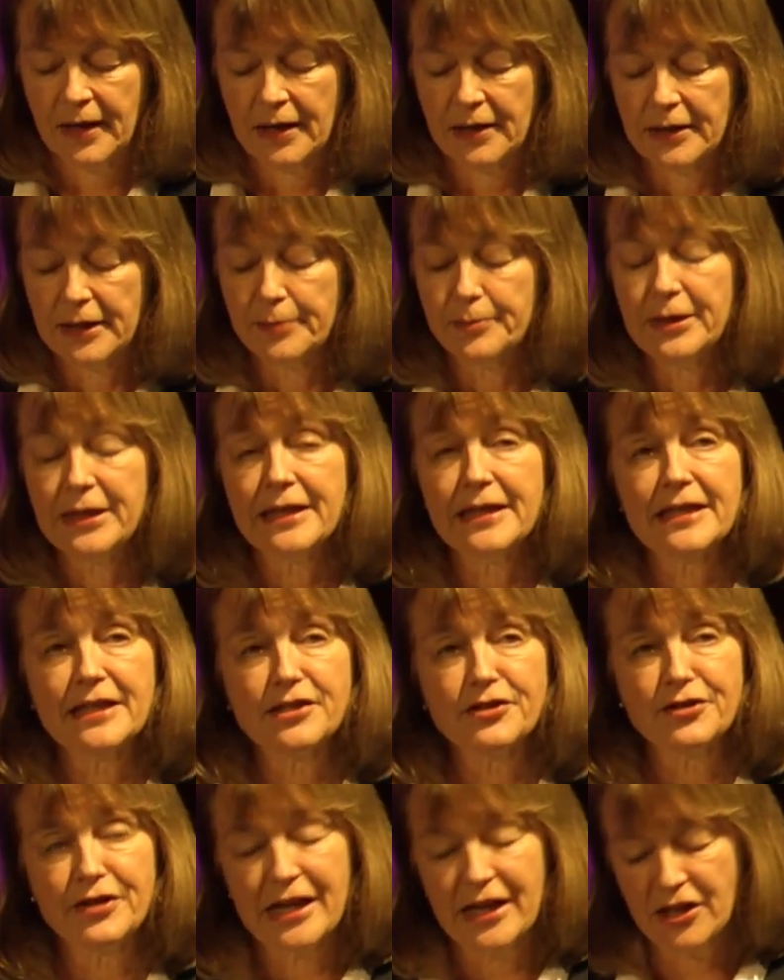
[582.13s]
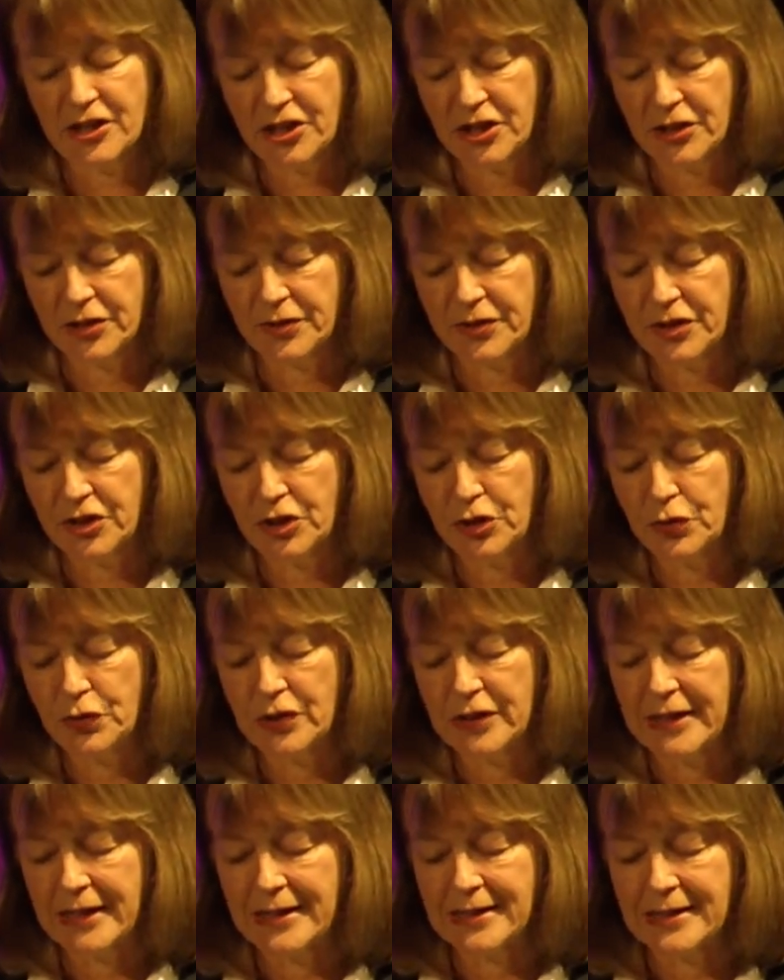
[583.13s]
Limiting international
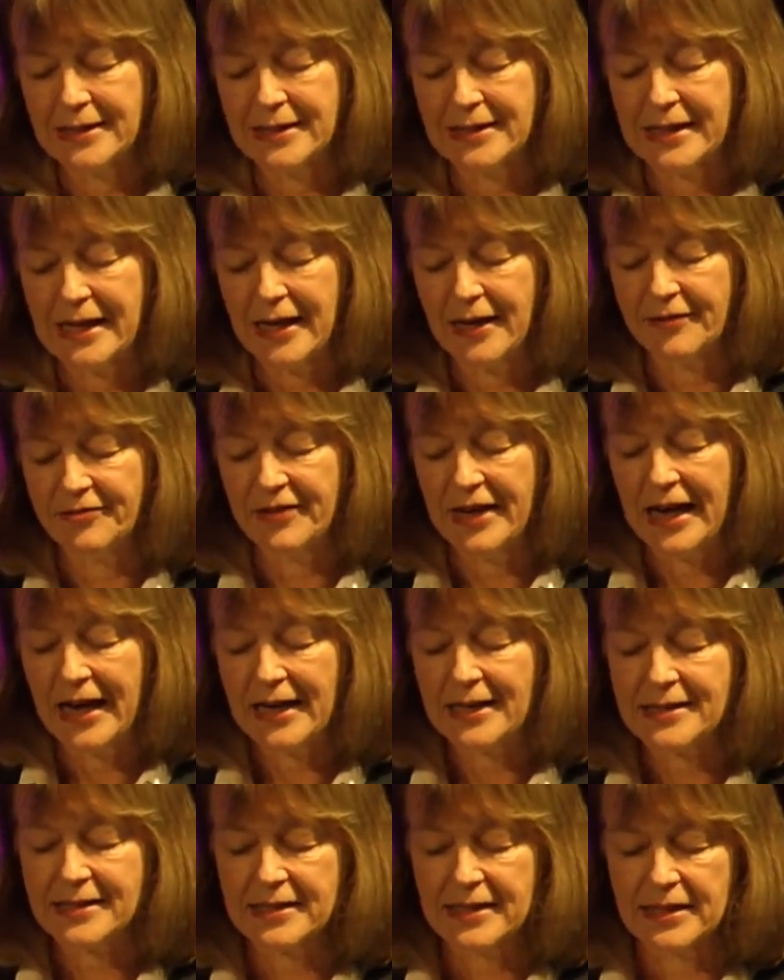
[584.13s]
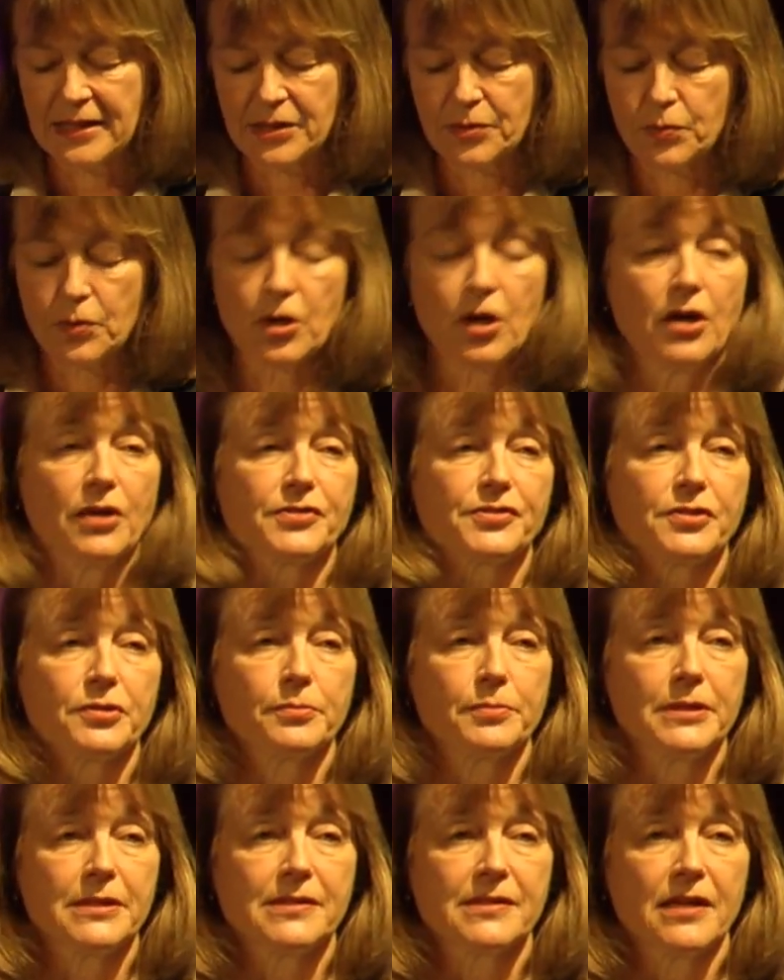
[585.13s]
student and staff access would also
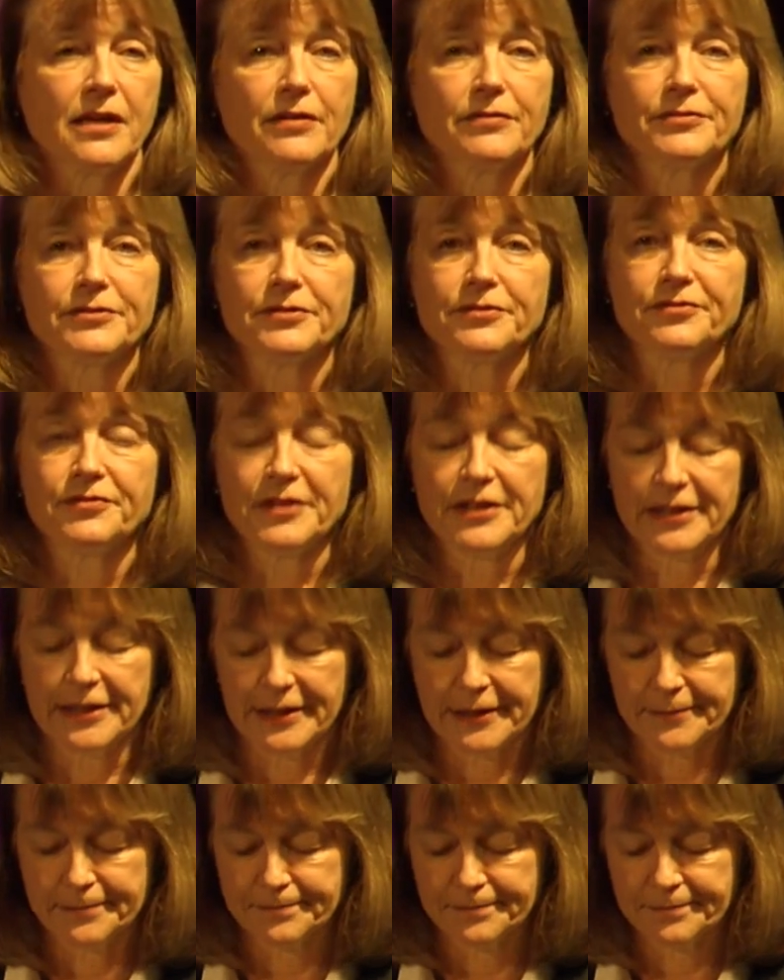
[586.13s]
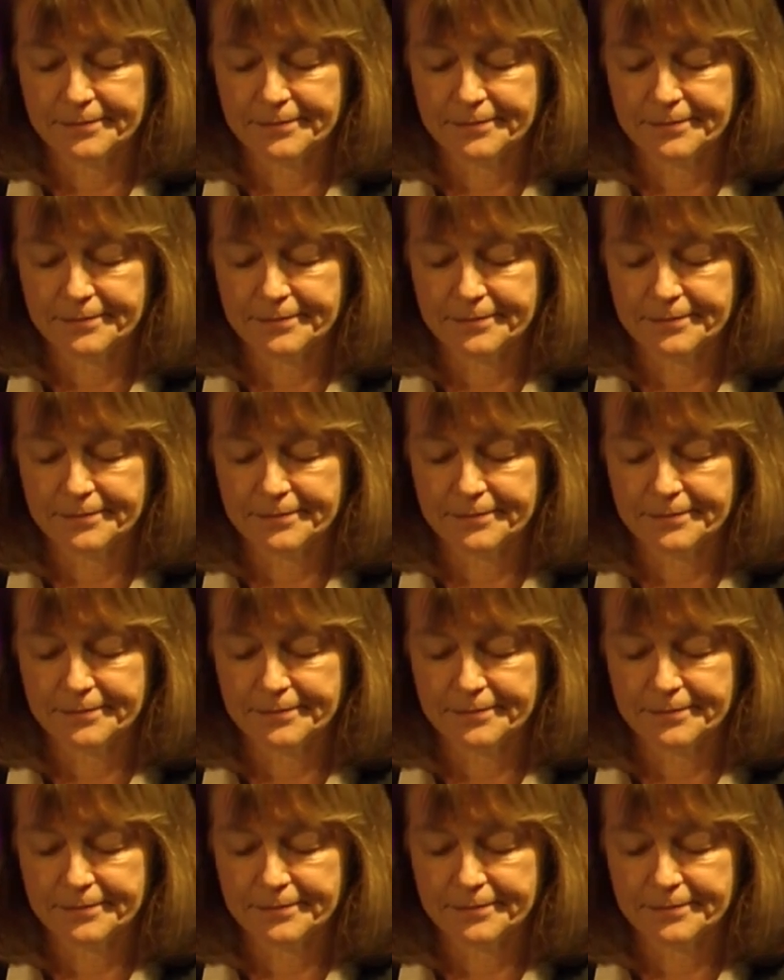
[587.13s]
be self-defeating.